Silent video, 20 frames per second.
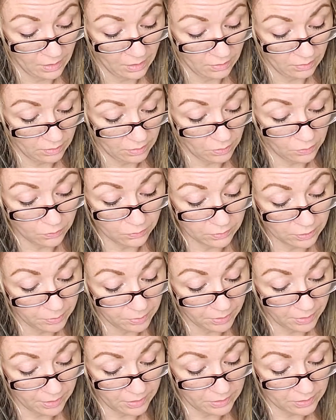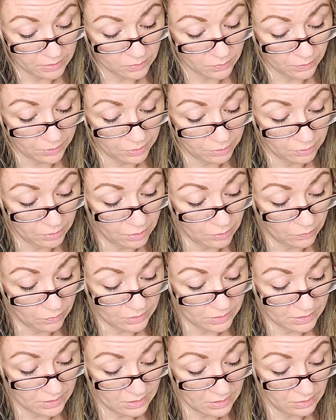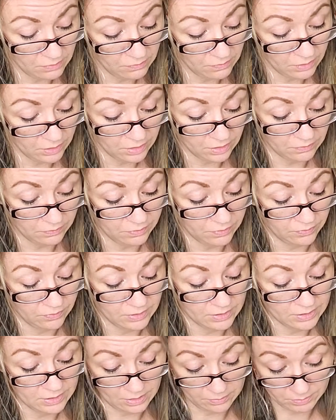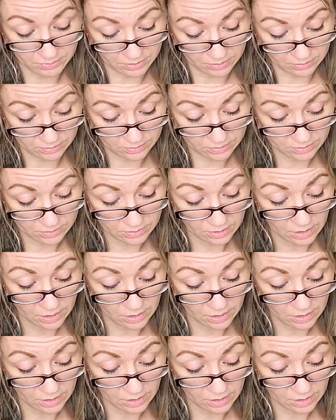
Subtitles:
the only place where you can receive the gift of acceptance,